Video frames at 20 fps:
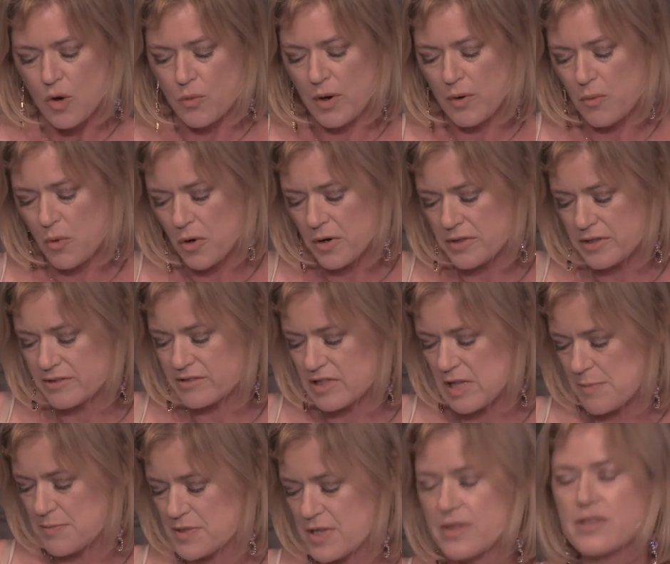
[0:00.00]
We wore the
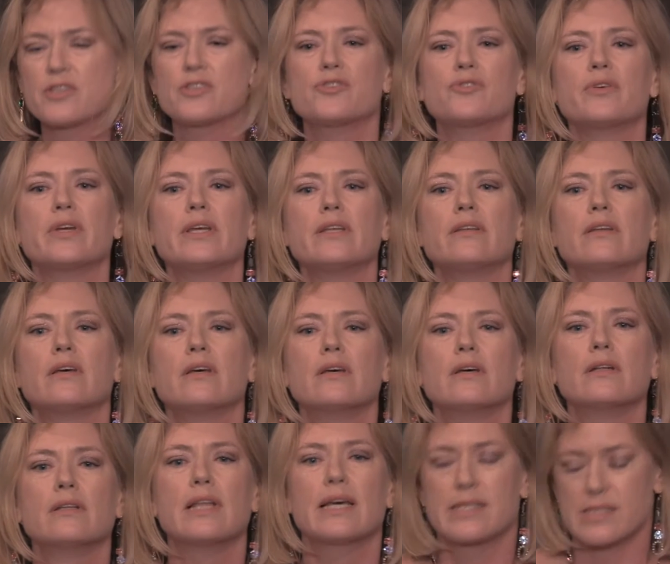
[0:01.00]
slips on the street
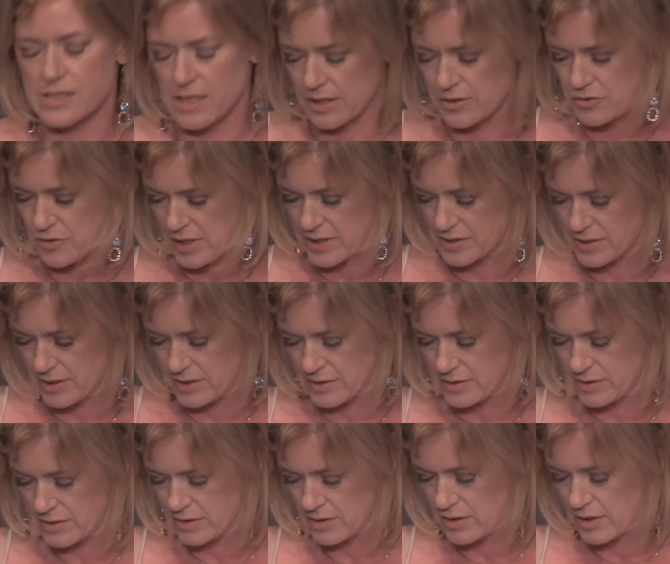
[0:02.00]
like
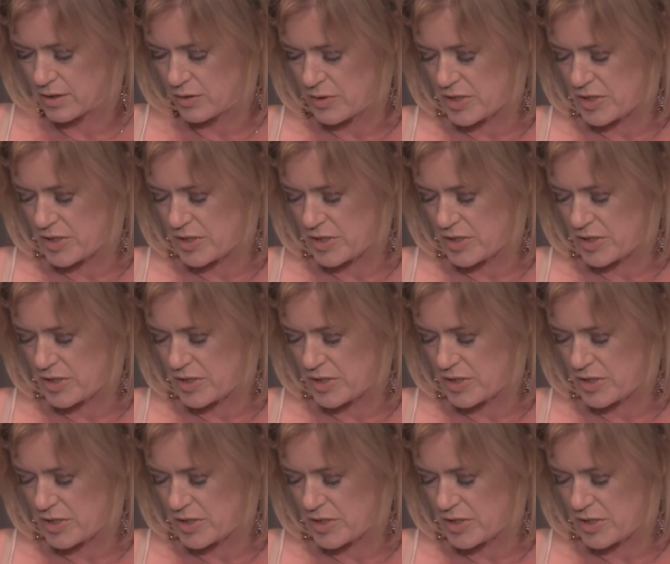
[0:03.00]
sundresses.